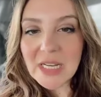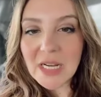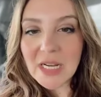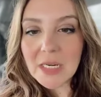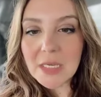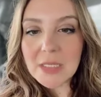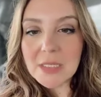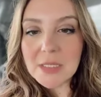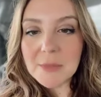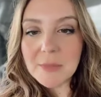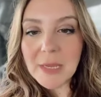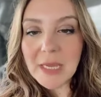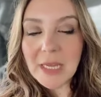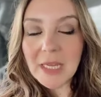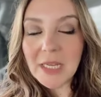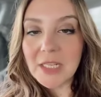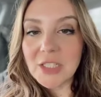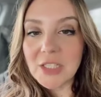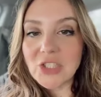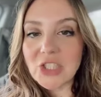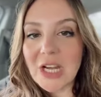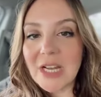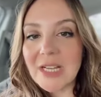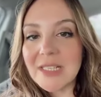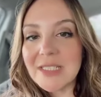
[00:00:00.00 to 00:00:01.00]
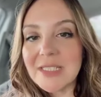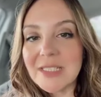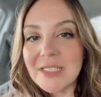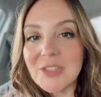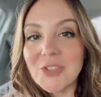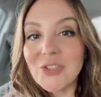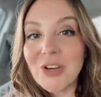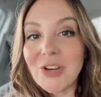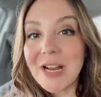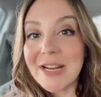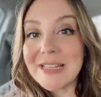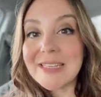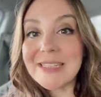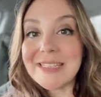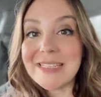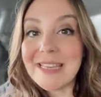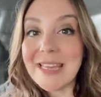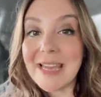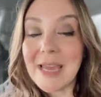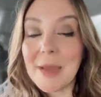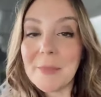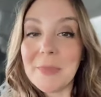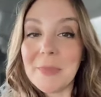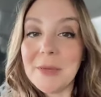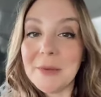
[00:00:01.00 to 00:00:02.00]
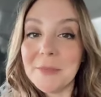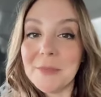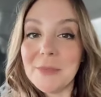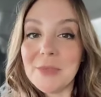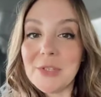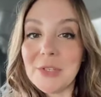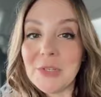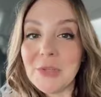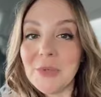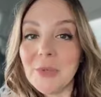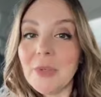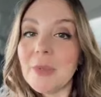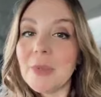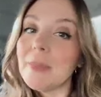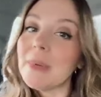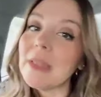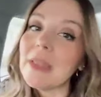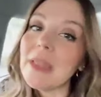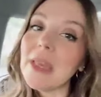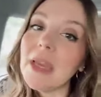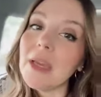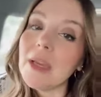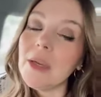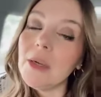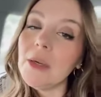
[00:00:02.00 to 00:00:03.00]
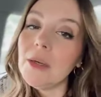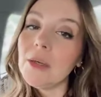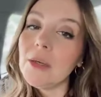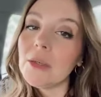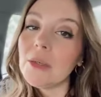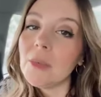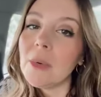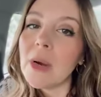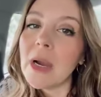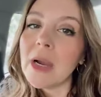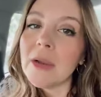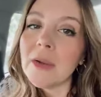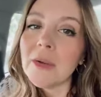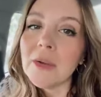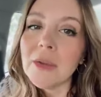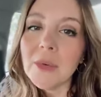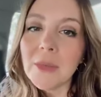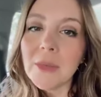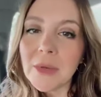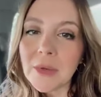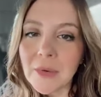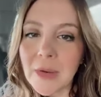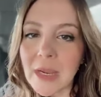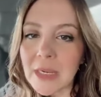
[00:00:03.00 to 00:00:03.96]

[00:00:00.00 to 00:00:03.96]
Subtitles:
I did try to DM him too and be like, oh, why are you interacting with fans?